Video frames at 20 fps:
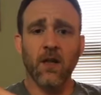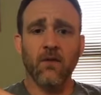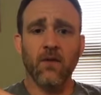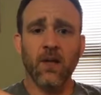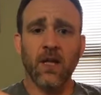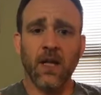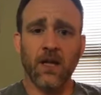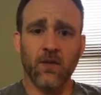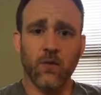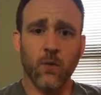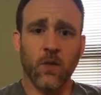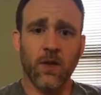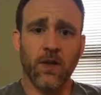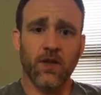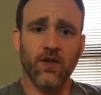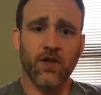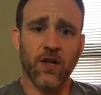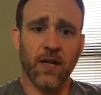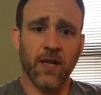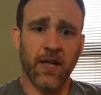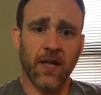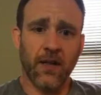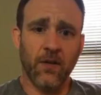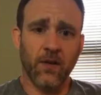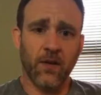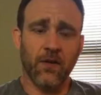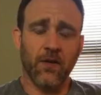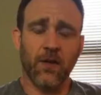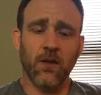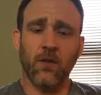If you guys want to check it
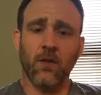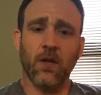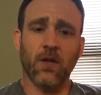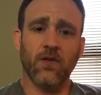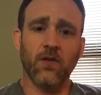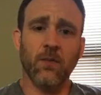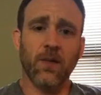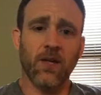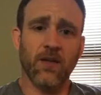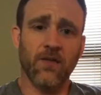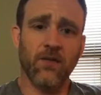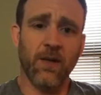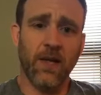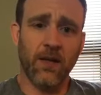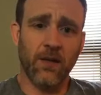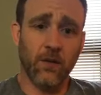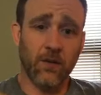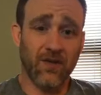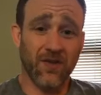out, I think you get tremendous value.